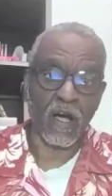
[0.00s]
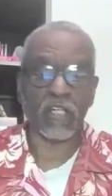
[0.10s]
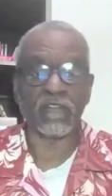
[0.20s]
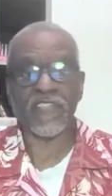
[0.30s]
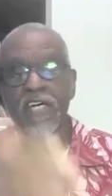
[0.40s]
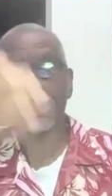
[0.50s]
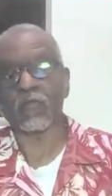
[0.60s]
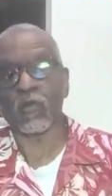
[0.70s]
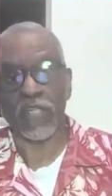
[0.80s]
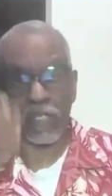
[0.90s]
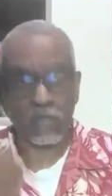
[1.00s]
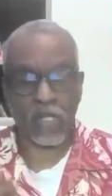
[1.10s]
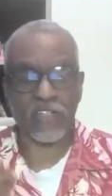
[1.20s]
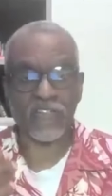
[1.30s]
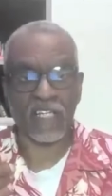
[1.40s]
of a sudden, when they
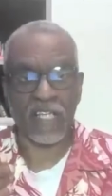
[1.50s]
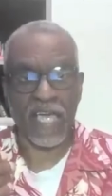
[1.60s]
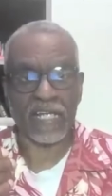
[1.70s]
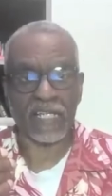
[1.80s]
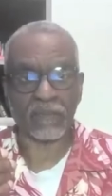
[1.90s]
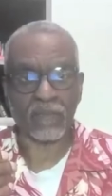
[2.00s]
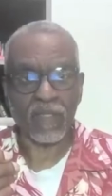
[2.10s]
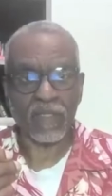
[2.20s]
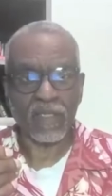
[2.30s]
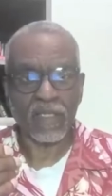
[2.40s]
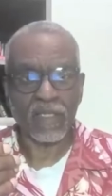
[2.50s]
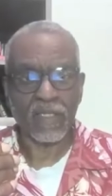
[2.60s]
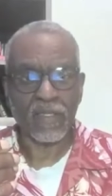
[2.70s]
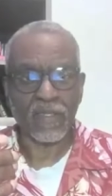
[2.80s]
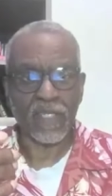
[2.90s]
cross the Atlantic,
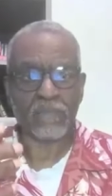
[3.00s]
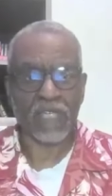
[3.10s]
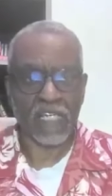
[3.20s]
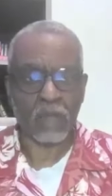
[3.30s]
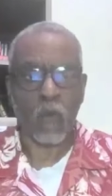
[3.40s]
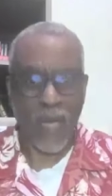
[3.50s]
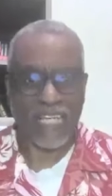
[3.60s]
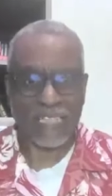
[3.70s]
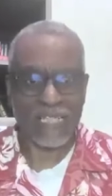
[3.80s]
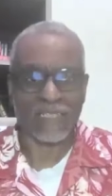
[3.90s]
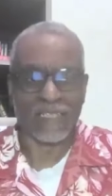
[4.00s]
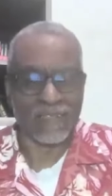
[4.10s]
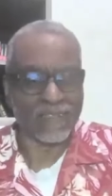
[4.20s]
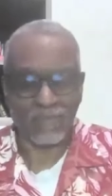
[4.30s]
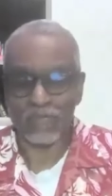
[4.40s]
they become white,
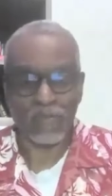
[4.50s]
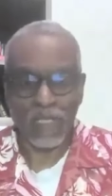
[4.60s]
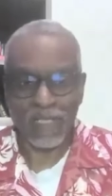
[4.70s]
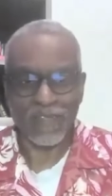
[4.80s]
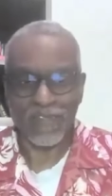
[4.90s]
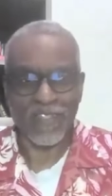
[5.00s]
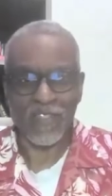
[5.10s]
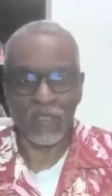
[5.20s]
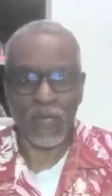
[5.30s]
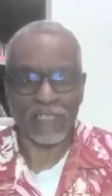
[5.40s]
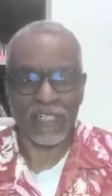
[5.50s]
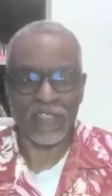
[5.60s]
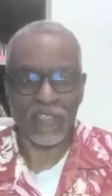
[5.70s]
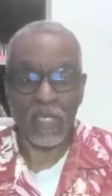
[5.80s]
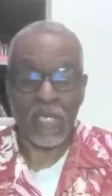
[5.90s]
this new
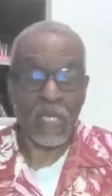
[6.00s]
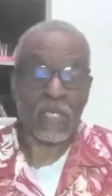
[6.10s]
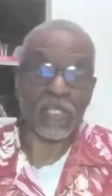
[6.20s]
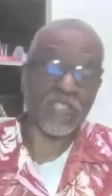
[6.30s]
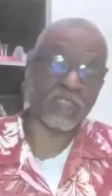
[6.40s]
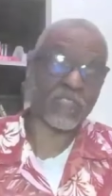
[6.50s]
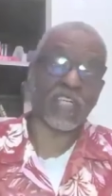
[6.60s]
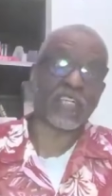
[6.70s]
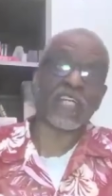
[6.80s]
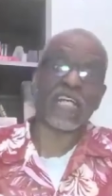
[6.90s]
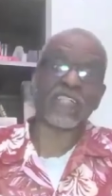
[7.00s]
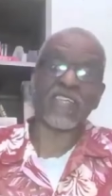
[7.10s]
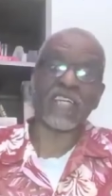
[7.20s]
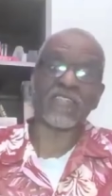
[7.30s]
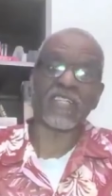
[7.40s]
identity. And it's interesting, in the United
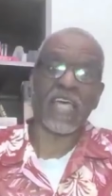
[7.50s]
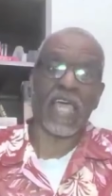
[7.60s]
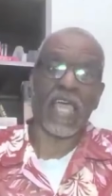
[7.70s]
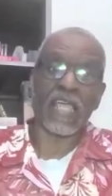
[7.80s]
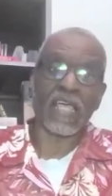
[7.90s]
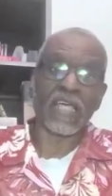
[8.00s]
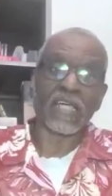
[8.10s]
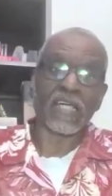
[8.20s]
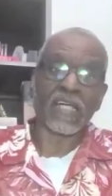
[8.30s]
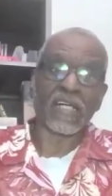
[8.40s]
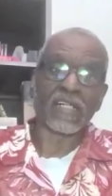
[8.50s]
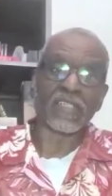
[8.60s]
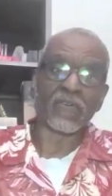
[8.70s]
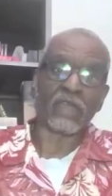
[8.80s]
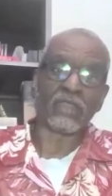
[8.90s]
States today,
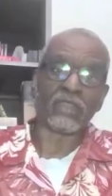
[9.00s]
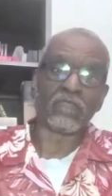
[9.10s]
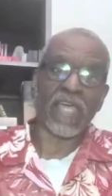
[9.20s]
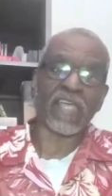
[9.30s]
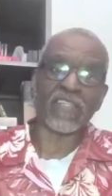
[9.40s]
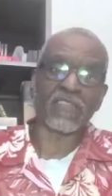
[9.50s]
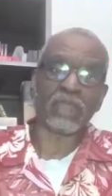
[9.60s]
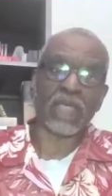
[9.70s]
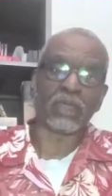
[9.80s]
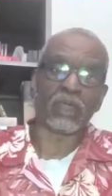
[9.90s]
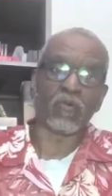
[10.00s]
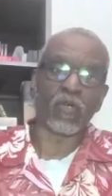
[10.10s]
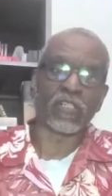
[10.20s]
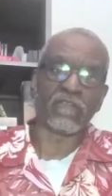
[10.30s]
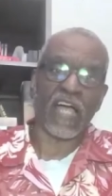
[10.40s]
you have millions of people who are
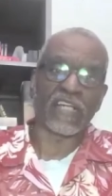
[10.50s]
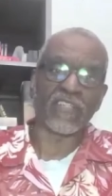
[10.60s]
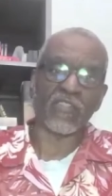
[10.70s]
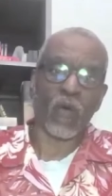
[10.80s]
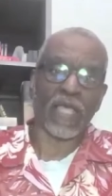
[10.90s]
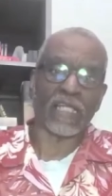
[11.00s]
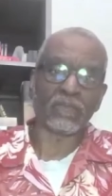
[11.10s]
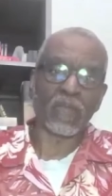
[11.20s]
defined as white,